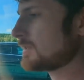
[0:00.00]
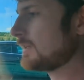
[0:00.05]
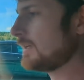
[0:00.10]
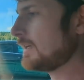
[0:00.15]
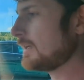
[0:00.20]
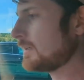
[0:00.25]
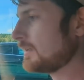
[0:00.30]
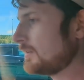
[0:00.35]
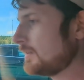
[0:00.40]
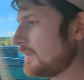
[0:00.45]

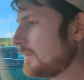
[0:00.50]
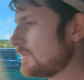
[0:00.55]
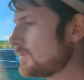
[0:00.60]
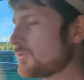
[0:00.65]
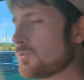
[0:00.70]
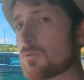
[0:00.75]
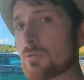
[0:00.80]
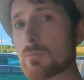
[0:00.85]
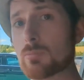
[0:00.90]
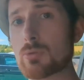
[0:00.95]
saying it
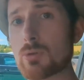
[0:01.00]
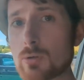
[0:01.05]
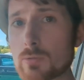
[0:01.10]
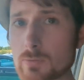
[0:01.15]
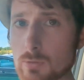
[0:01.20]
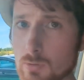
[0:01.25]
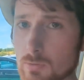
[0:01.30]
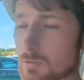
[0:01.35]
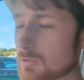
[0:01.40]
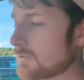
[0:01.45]
needs your
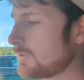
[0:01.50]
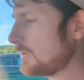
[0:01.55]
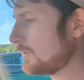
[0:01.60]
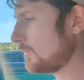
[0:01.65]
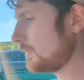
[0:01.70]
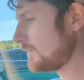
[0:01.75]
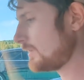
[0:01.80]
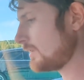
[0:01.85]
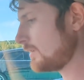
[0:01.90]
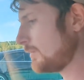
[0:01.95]
approval. So you go
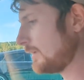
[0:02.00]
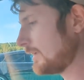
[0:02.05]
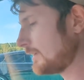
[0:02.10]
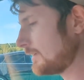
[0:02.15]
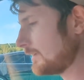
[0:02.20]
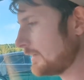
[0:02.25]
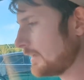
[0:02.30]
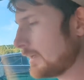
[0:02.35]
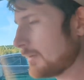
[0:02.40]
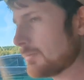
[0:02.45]
into your
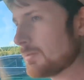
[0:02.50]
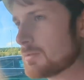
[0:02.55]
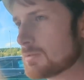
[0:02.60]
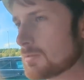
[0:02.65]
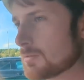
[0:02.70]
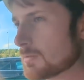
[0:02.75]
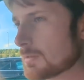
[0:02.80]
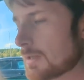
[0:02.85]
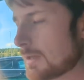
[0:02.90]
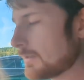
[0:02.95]
banking app and
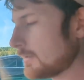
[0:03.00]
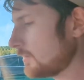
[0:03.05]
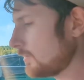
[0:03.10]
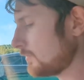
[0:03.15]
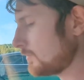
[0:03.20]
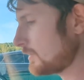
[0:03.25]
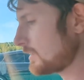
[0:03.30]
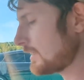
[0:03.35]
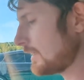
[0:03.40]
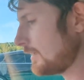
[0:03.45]
do that,
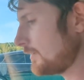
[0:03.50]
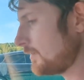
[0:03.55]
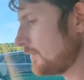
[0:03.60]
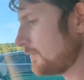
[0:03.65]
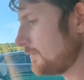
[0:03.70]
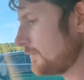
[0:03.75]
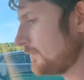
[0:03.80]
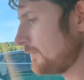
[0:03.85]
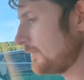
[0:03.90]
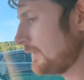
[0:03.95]
standard
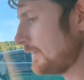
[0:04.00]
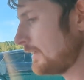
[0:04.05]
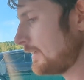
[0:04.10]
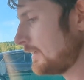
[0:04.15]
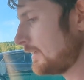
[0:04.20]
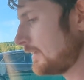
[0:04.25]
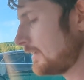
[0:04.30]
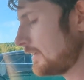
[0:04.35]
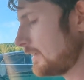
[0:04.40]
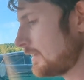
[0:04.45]

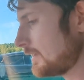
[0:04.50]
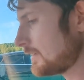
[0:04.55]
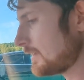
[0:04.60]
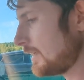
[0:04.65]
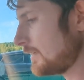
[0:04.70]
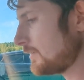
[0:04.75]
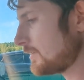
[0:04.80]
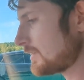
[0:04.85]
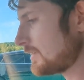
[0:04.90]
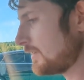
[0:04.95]

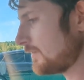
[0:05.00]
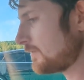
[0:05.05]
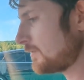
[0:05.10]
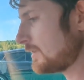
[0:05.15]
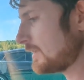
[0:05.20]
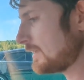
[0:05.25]
stuff